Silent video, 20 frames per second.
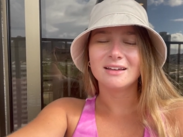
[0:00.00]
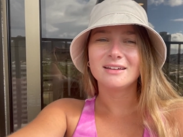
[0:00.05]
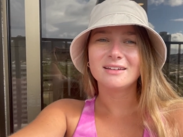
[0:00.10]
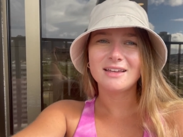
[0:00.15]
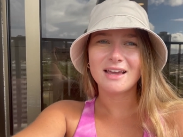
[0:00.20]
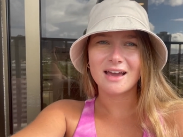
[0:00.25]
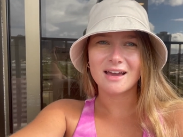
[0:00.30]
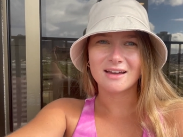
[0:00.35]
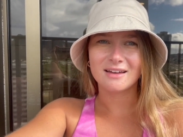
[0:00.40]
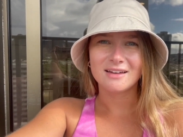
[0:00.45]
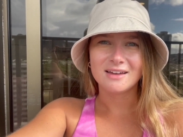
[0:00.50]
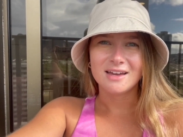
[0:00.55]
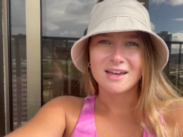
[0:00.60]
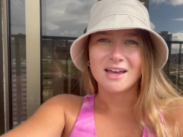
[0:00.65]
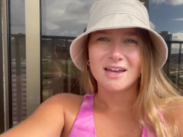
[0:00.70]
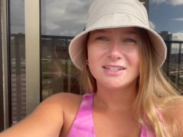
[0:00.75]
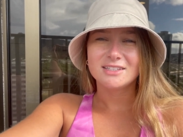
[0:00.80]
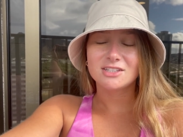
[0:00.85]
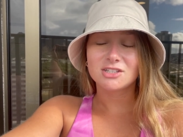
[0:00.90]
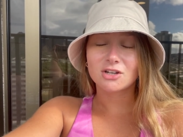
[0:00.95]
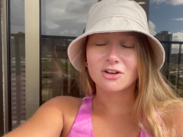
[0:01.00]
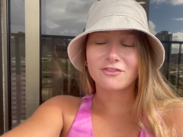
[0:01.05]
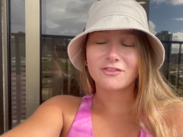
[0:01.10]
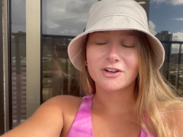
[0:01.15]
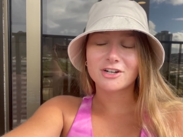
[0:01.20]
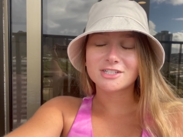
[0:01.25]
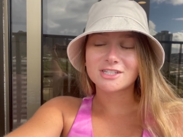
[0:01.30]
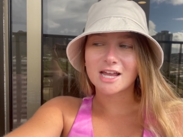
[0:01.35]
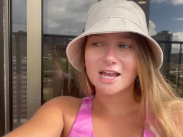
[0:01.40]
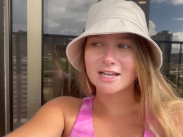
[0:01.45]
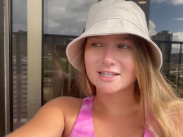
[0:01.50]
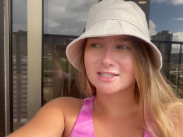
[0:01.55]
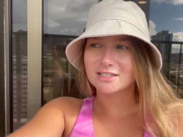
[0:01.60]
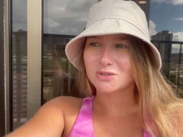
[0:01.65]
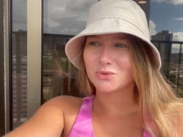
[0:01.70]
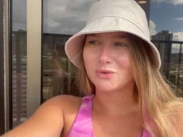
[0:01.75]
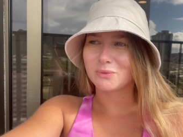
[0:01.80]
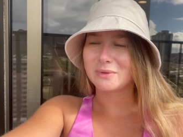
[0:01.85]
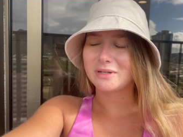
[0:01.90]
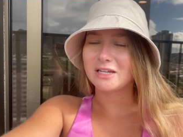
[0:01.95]
yeah, this is our first hike since
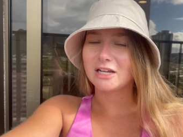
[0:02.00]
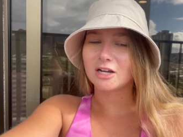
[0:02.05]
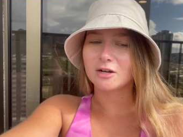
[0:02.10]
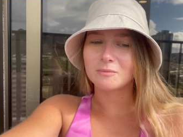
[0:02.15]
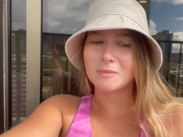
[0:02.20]
we've been here.